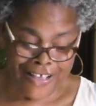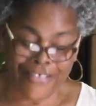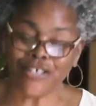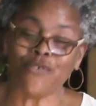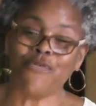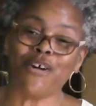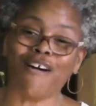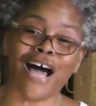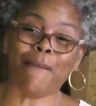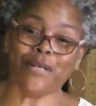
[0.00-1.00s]
there's a real
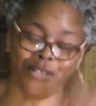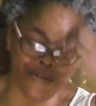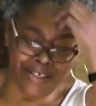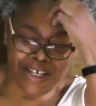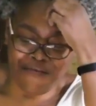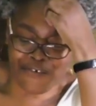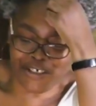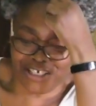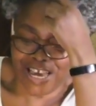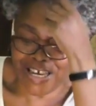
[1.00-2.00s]
opportunity for
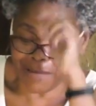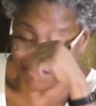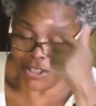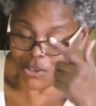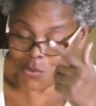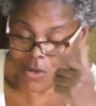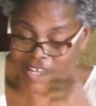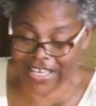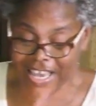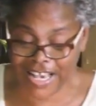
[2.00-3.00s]
Jacob to
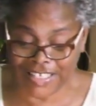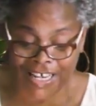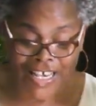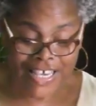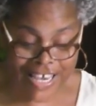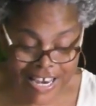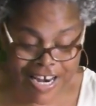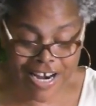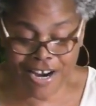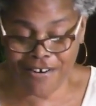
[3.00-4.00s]
swing. Yes,
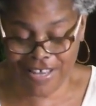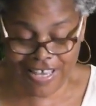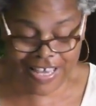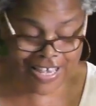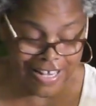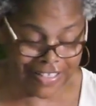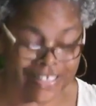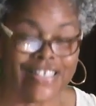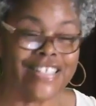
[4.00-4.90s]
here he is, the